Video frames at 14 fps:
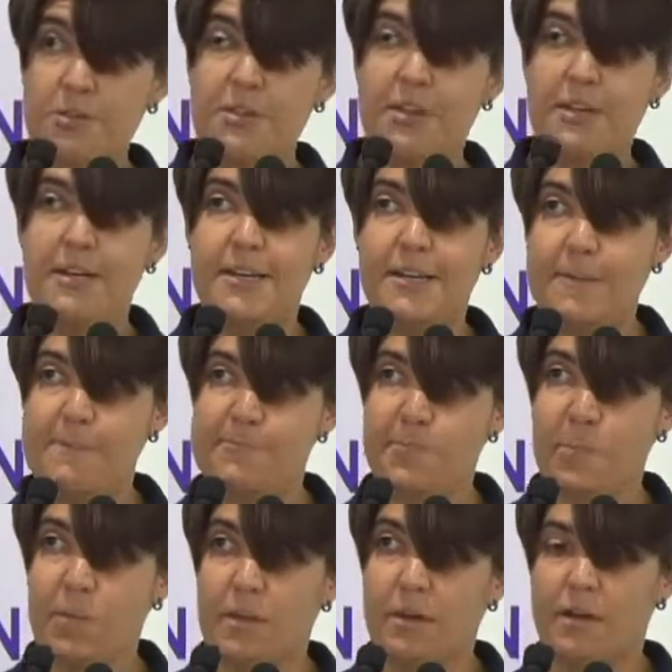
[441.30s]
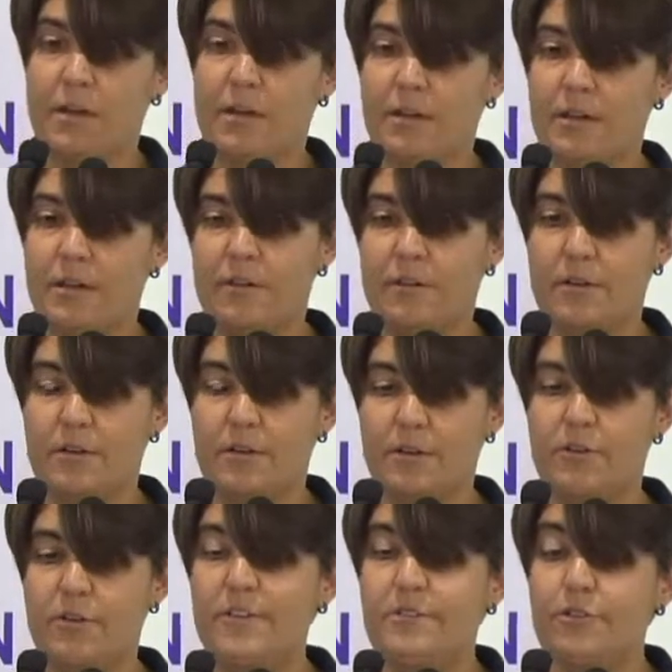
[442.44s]
the
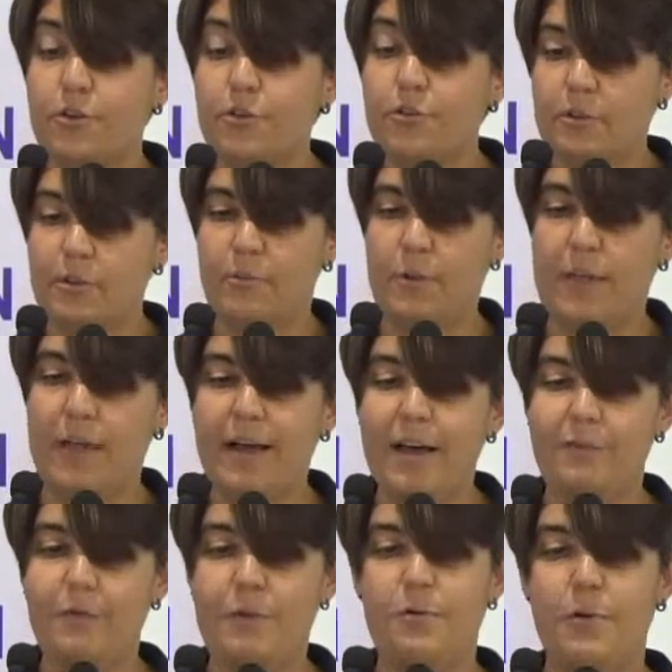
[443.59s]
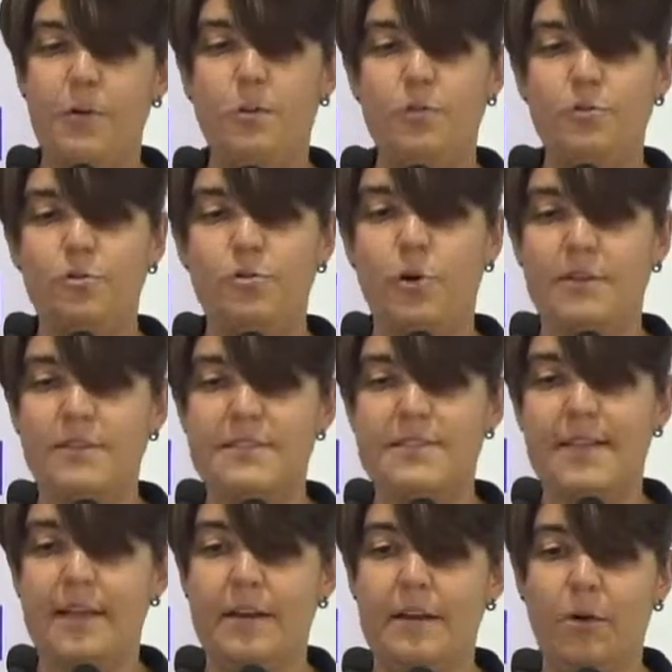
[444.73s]
discussion that we have if we want to
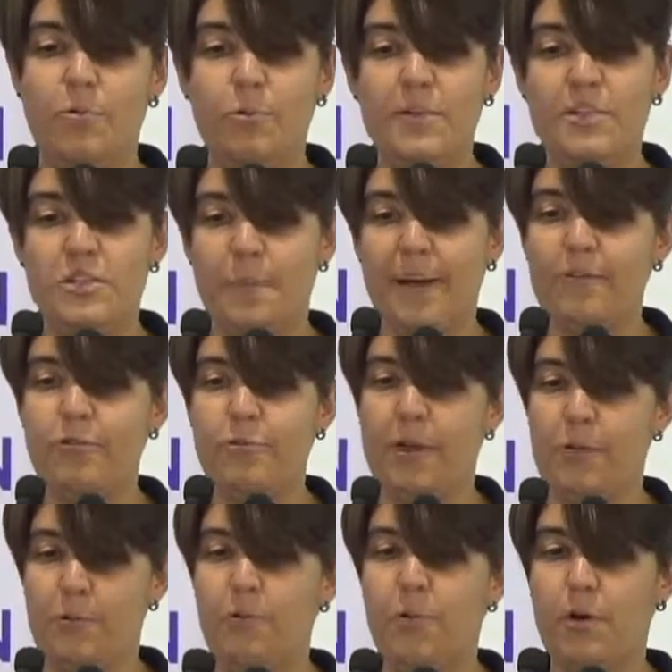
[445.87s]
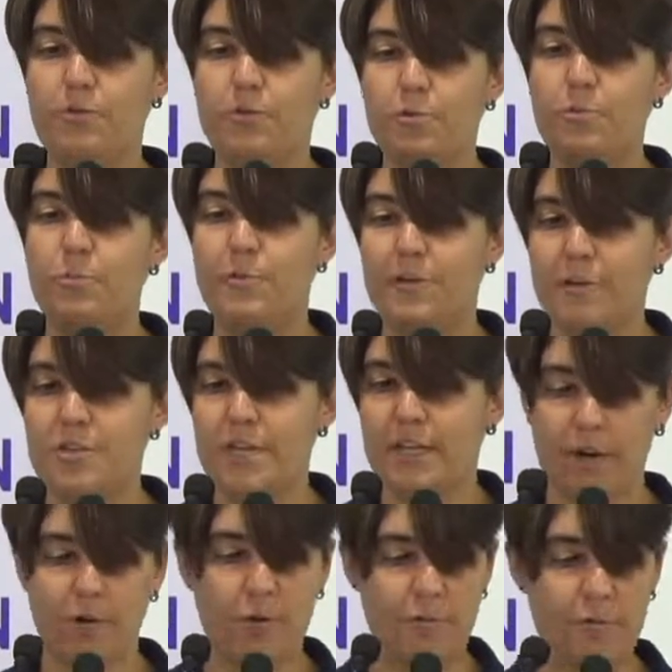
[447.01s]
understand on which pathway we want to project
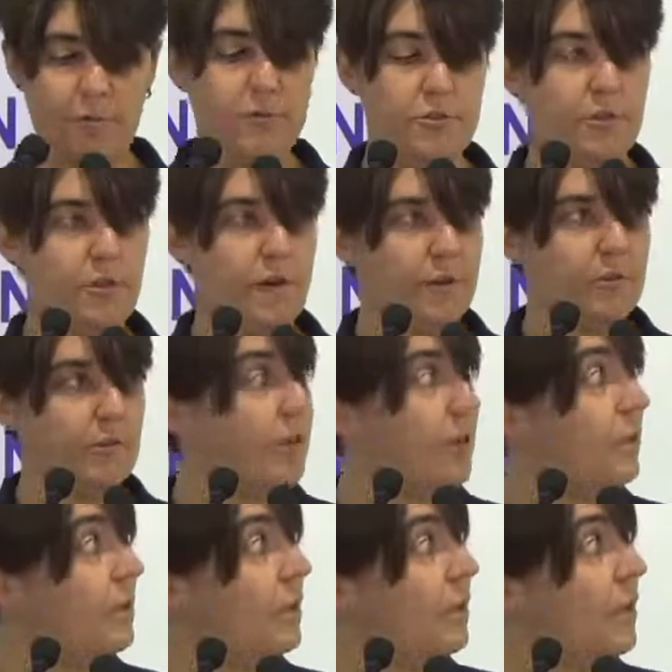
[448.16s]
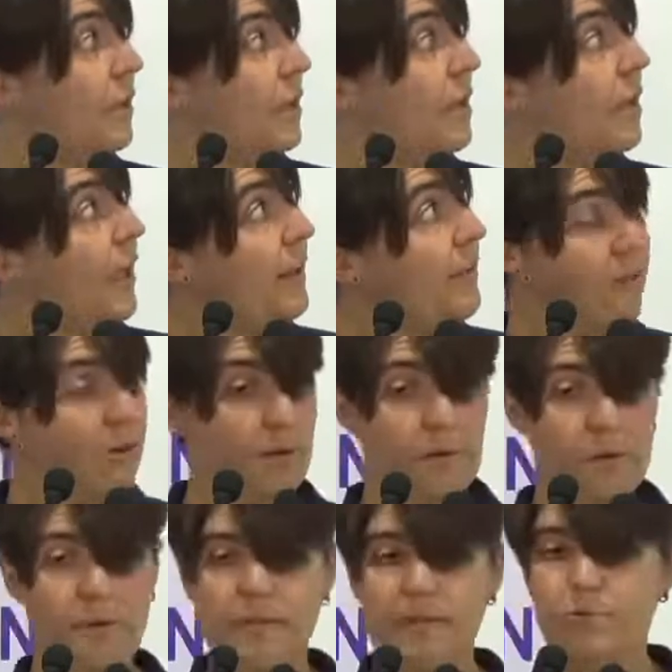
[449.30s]
our future, actually. And so
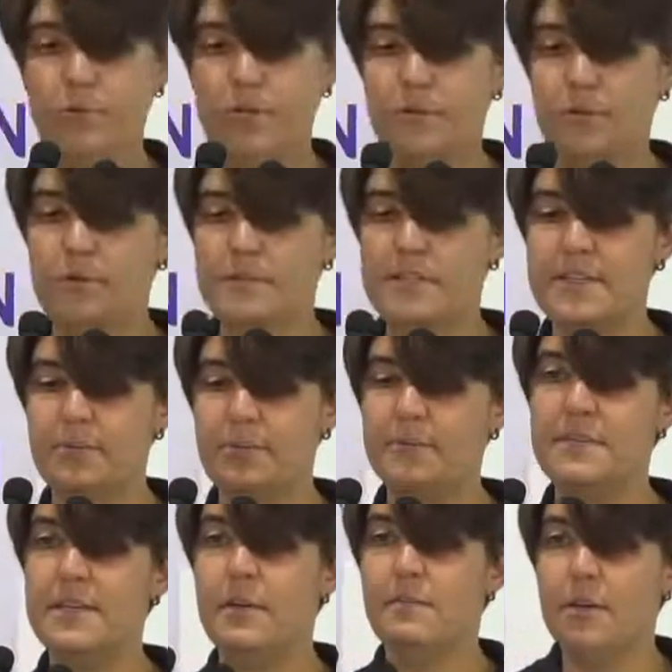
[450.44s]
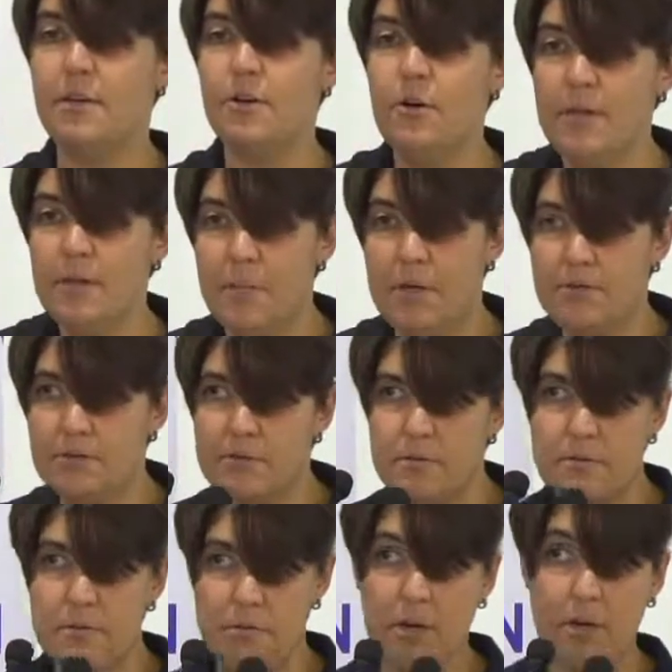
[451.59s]
this is where the concept of sea level commitments
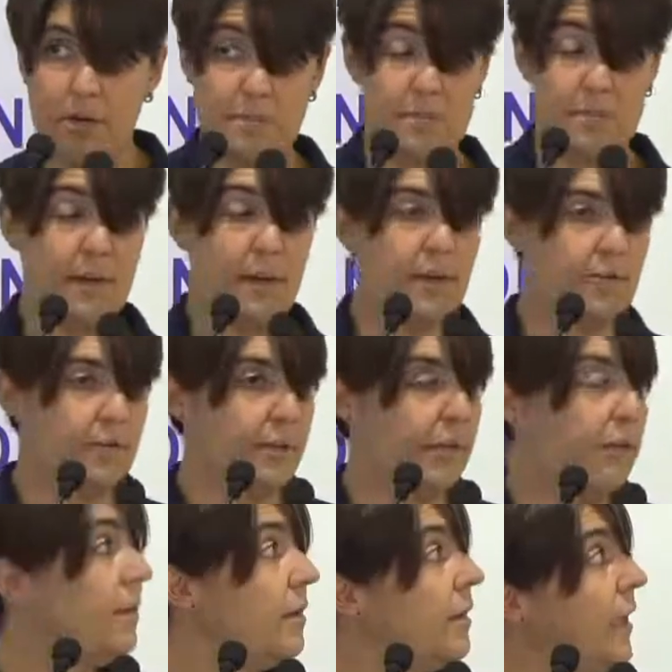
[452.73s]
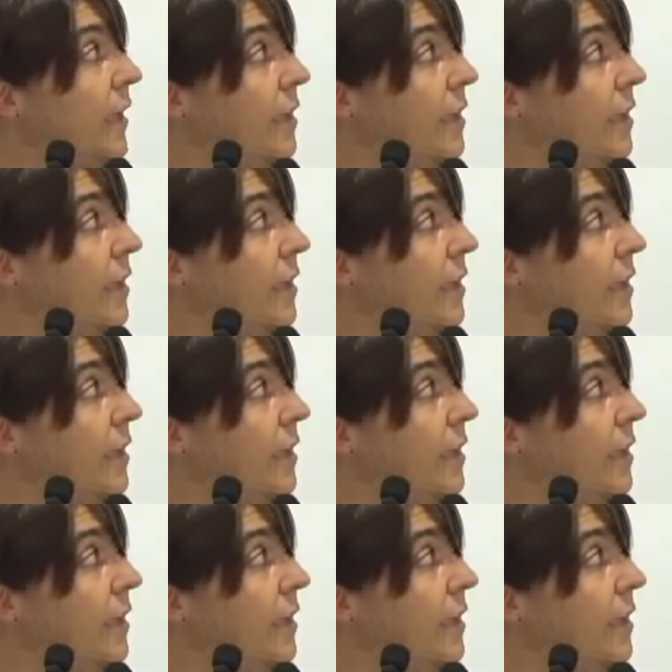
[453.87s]
comes, actually. Okay,